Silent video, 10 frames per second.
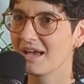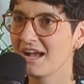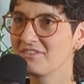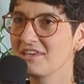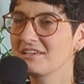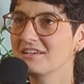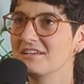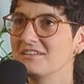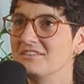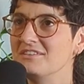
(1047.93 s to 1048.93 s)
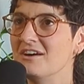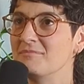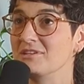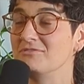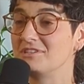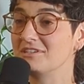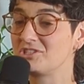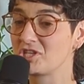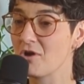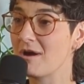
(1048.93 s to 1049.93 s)
I think no, but you did
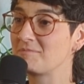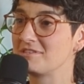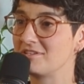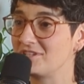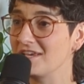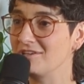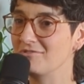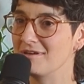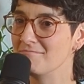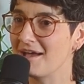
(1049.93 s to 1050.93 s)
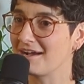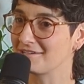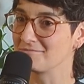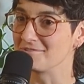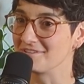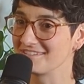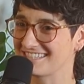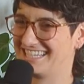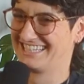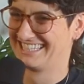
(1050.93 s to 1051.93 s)
show up to the JQ Impact
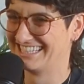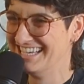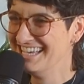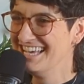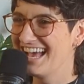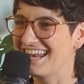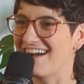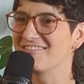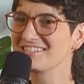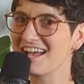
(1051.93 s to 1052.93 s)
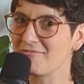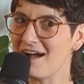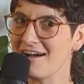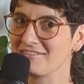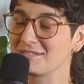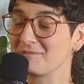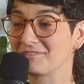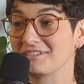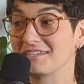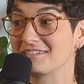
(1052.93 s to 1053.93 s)
Awards, and I was like, "Wow, this
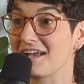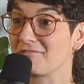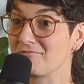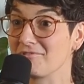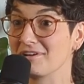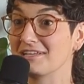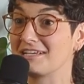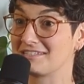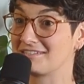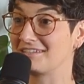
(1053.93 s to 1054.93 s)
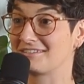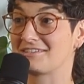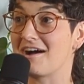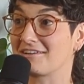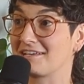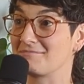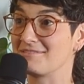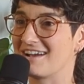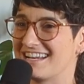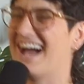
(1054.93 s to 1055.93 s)
person is like really stalking
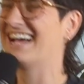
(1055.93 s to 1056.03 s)
me right now."